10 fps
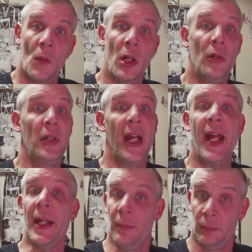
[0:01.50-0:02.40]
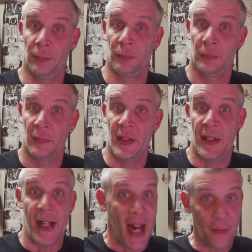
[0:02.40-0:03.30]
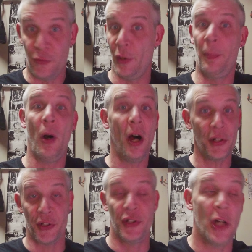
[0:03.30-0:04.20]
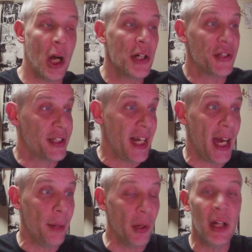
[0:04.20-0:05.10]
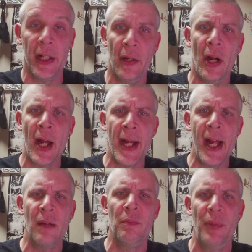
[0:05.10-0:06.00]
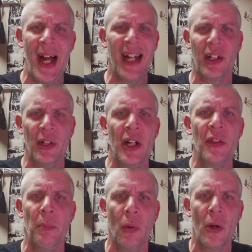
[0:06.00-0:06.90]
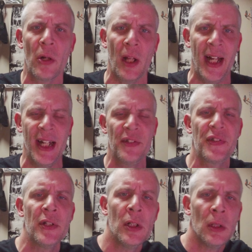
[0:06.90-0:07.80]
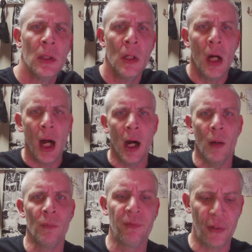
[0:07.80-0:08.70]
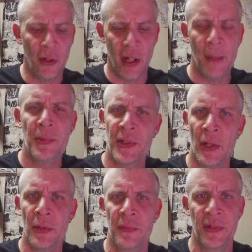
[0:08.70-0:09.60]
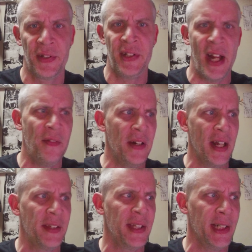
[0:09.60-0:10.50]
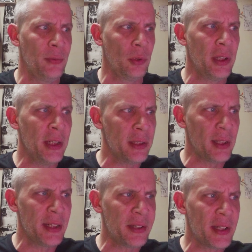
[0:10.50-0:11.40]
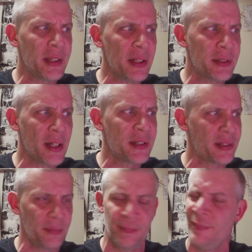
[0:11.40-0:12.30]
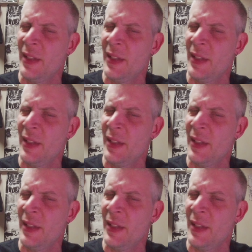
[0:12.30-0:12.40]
Okay. After a pause to charge the camera, here I am back on the Borderlands. For episode 7, I think we're gonna let's.